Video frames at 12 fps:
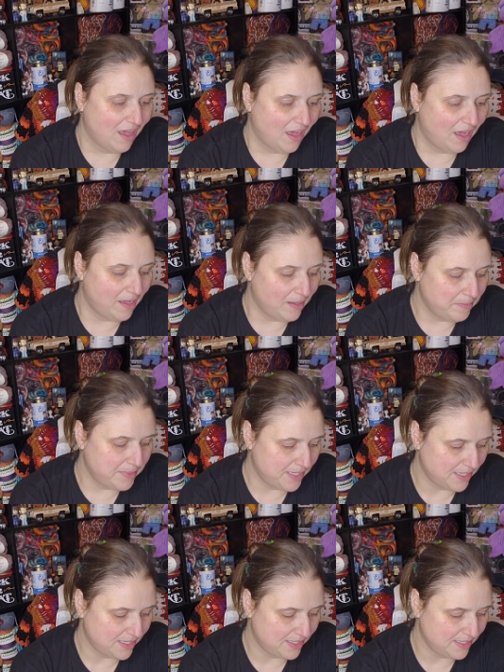Um,
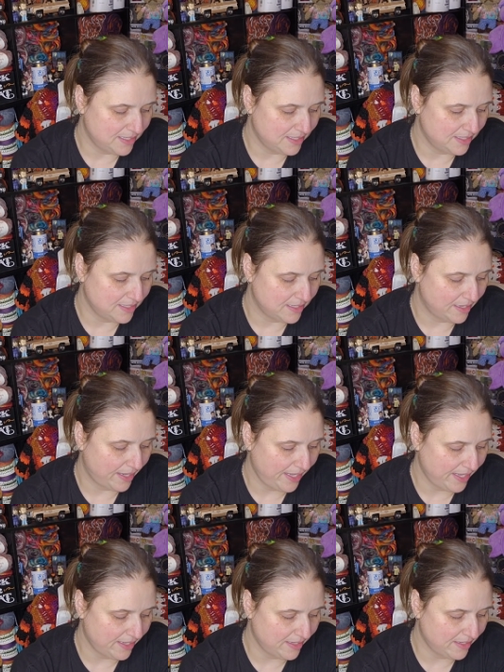
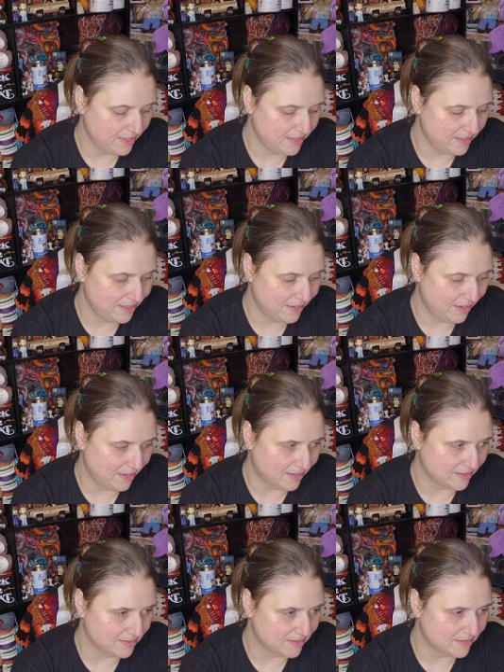and
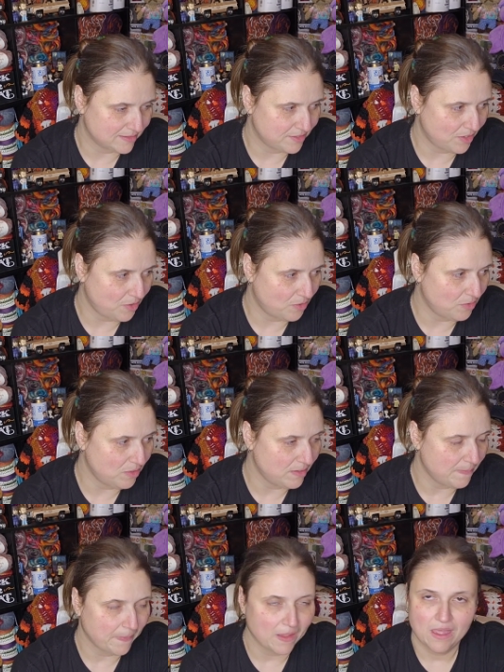yeah, so
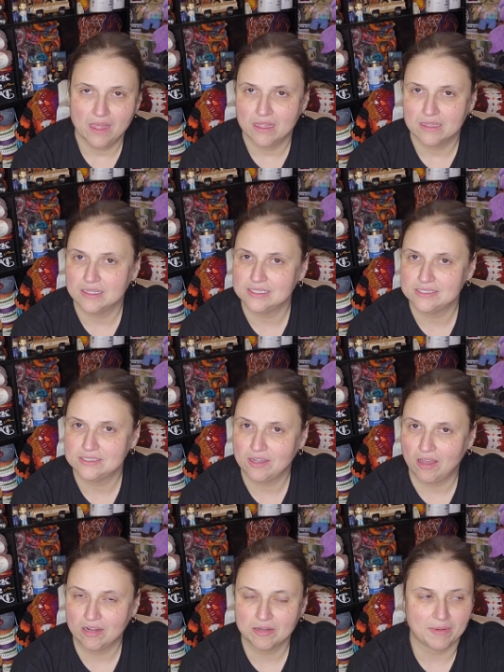let's
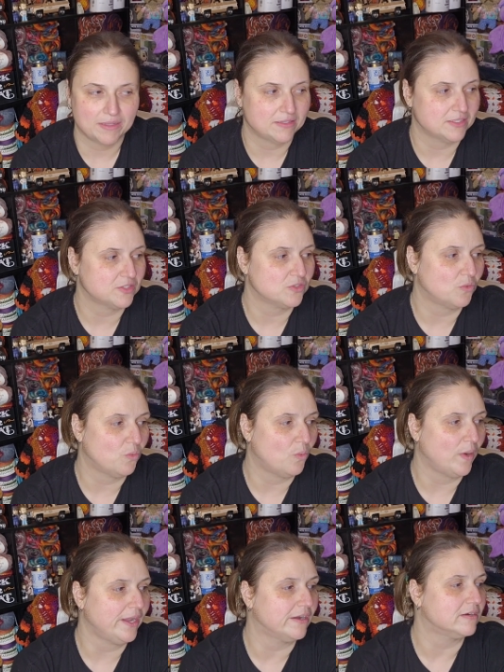talk about the
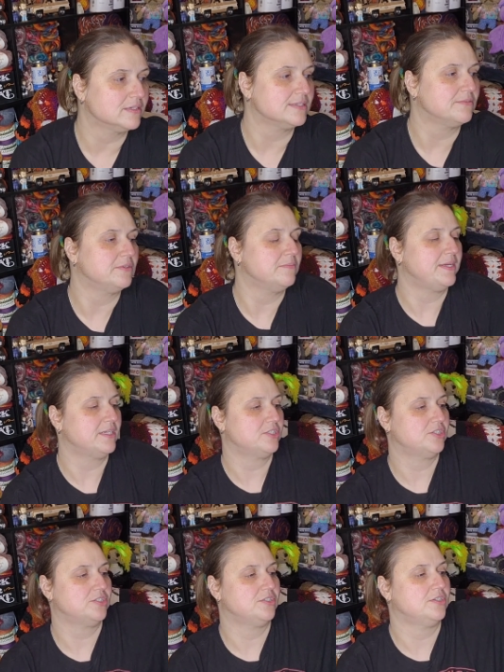squares. I want to make
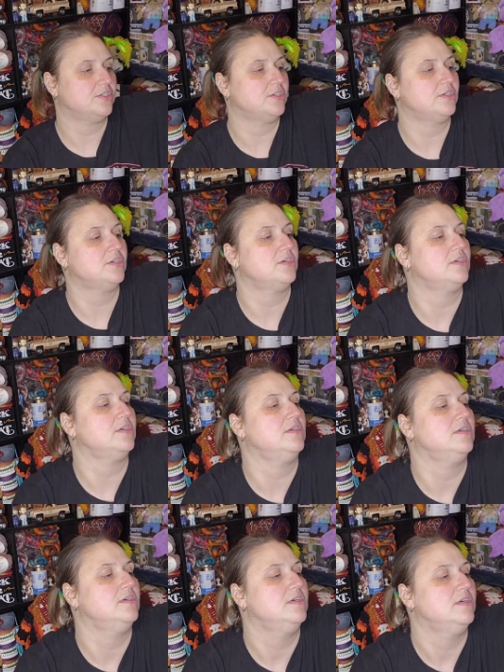sure
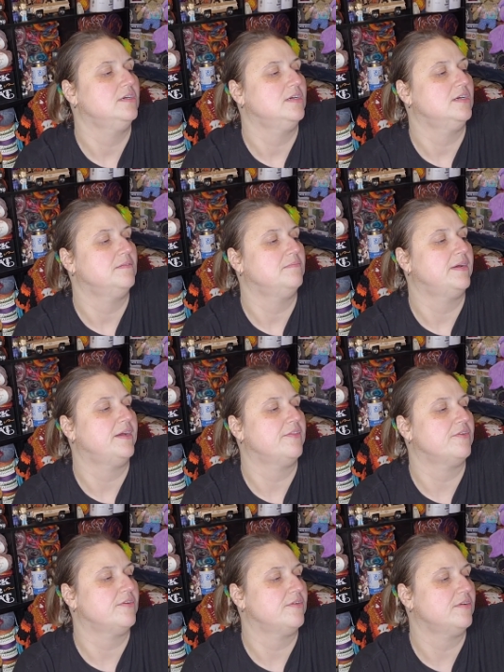my
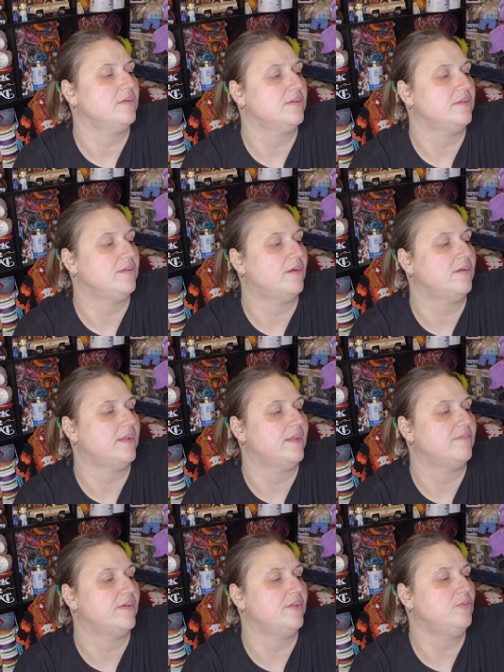other yarn
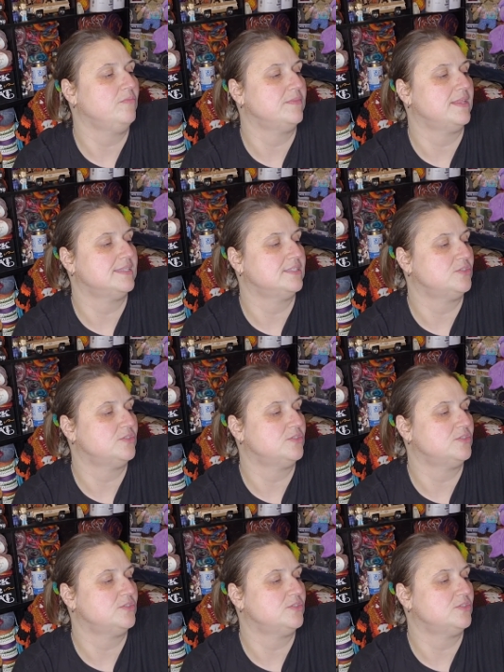advent. Nope, that's the